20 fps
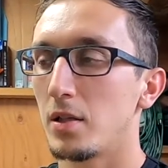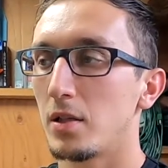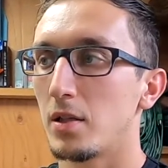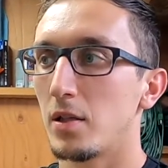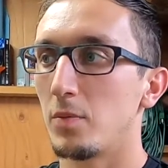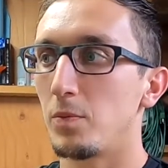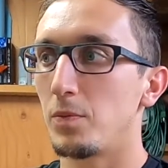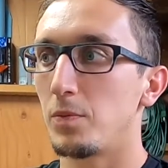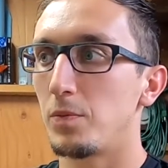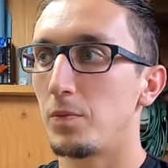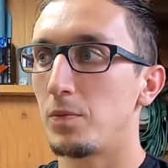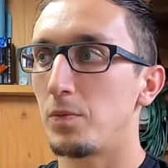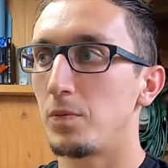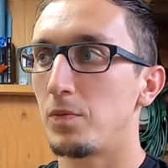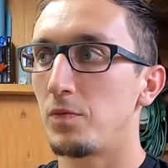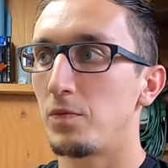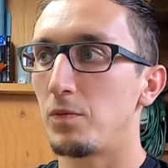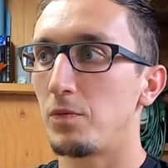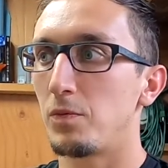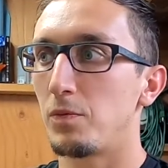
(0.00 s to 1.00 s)
the
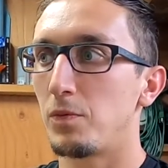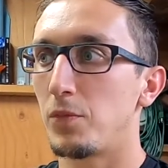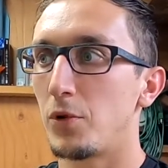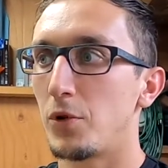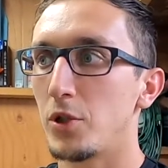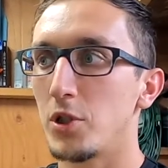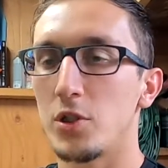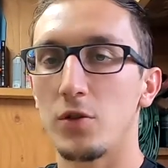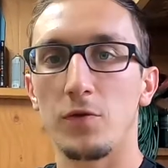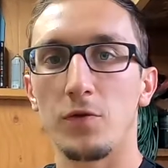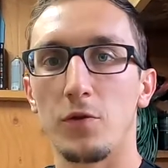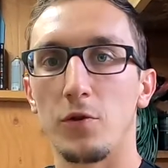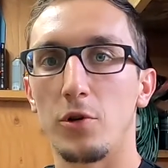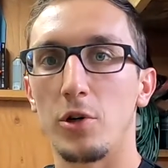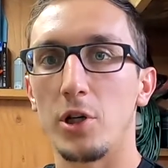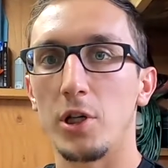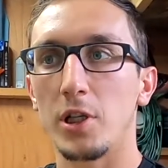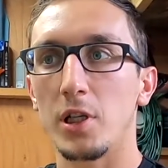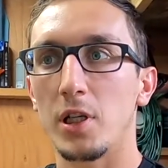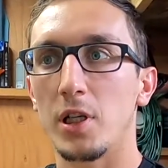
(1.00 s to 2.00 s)
push
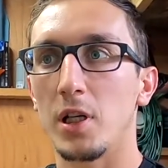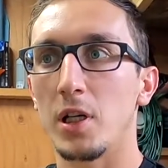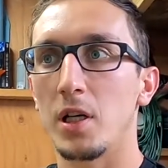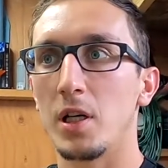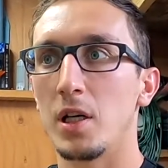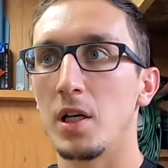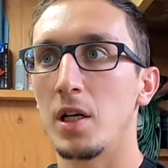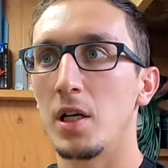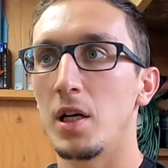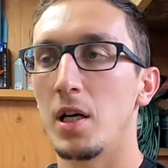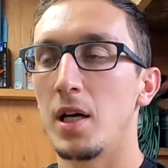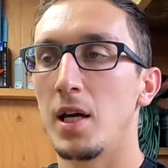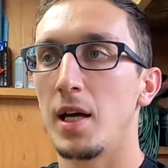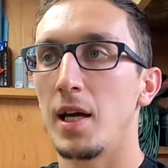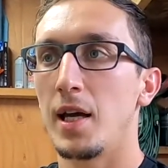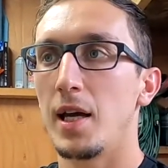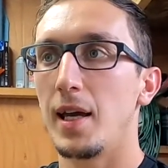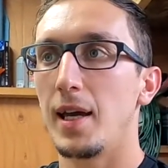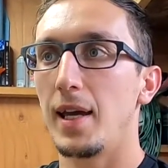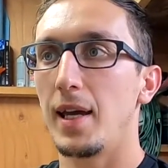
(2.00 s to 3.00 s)
fork,
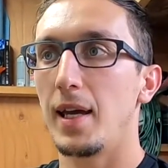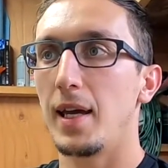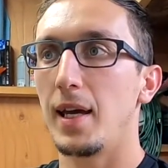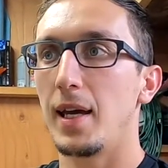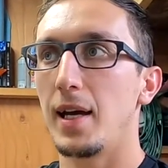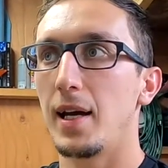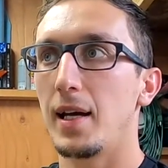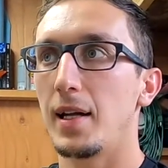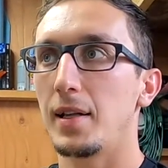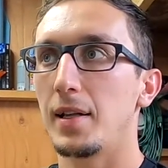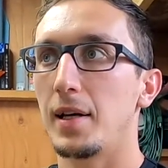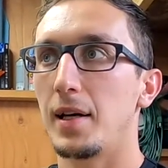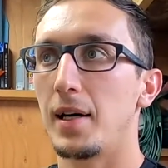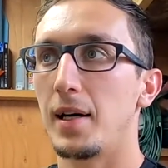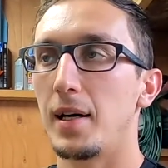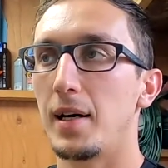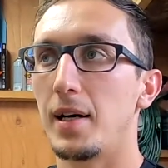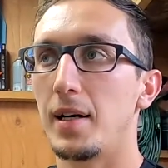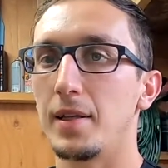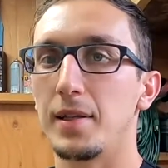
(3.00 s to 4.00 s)
and
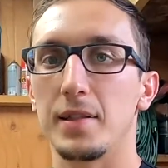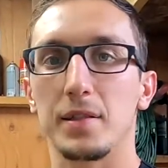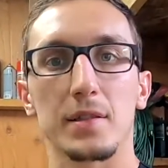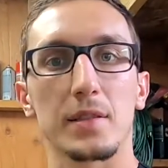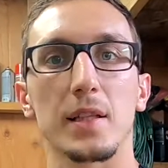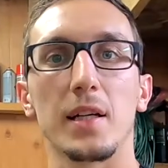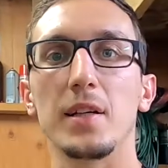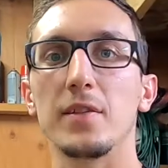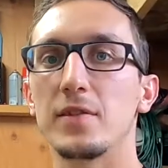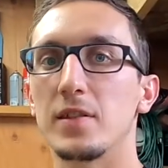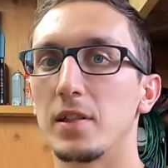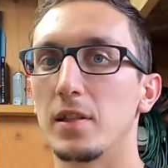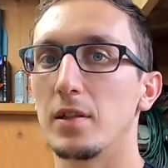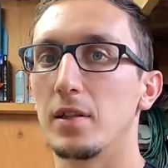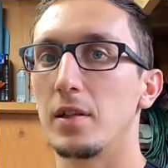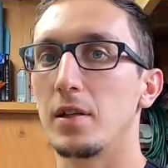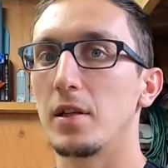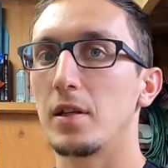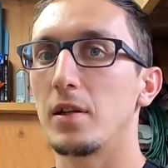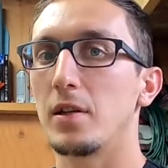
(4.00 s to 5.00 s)
the slave
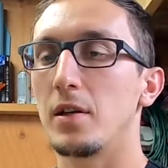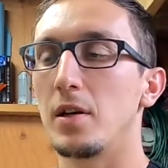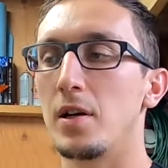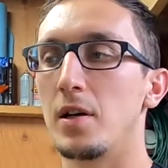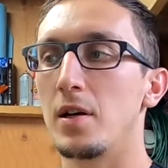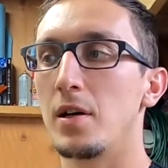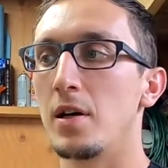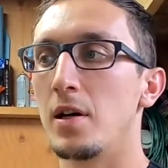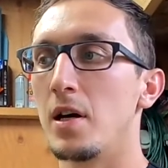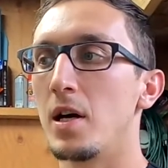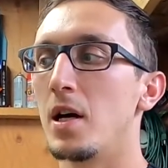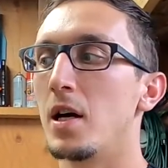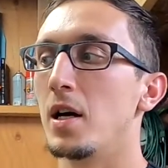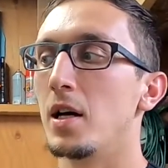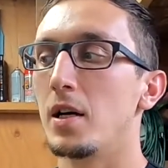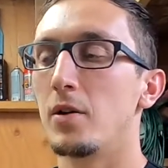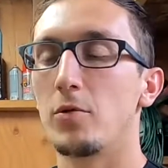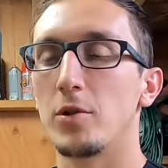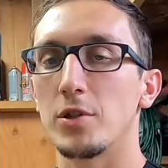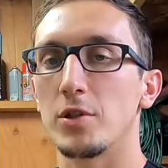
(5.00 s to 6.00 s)
cylinder
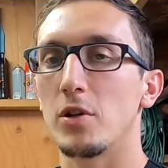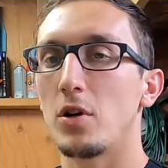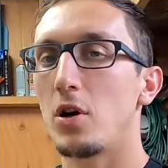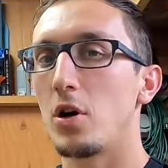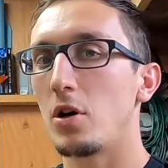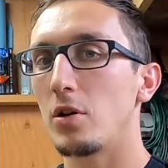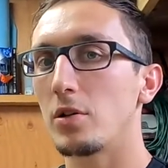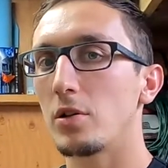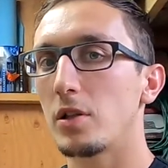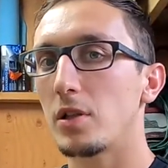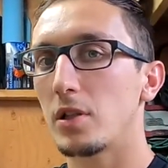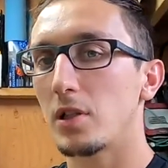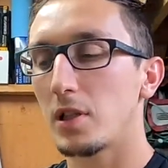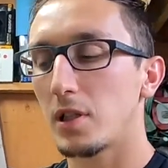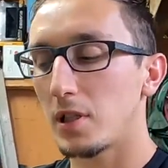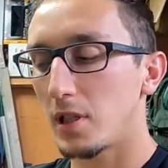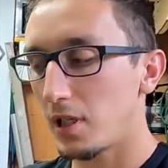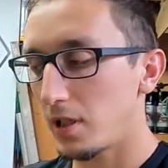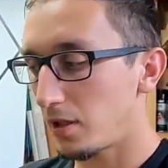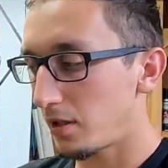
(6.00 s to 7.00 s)
was all
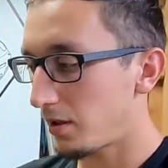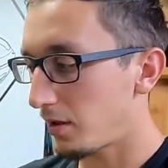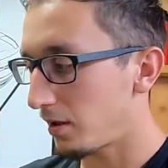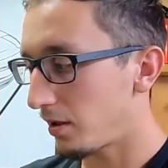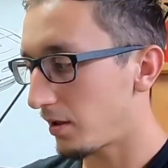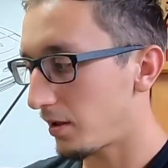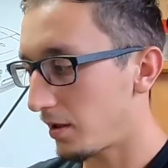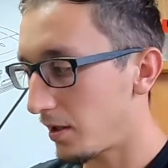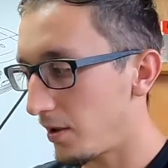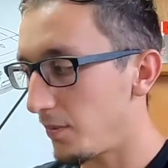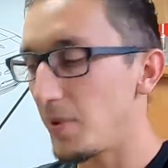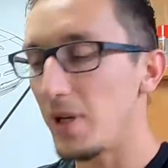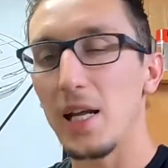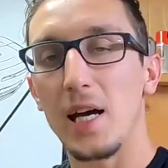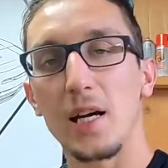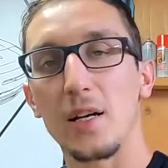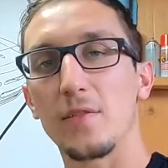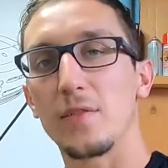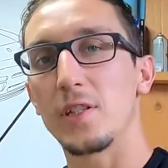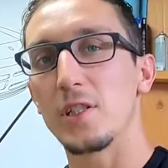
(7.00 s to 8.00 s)
coming
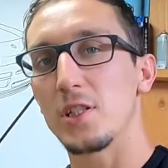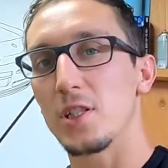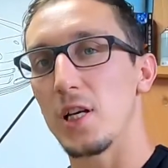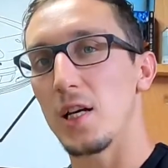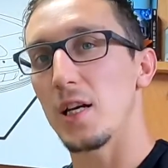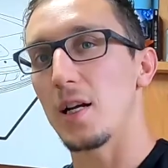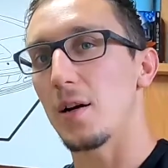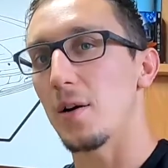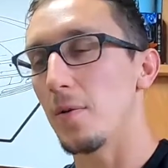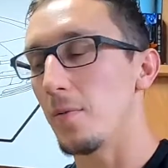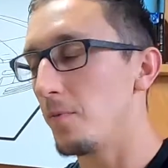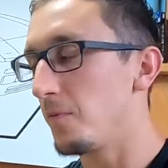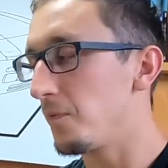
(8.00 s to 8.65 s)
out of the Jetta.